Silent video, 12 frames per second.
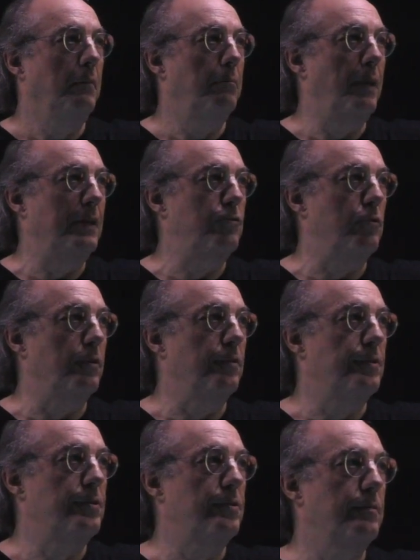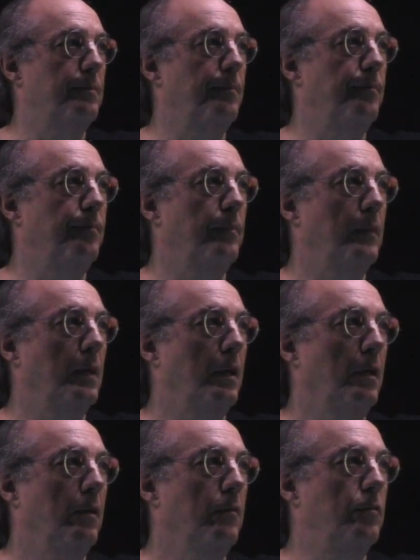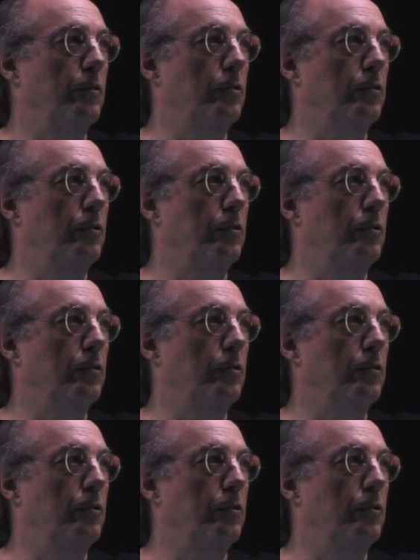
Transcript: patterns for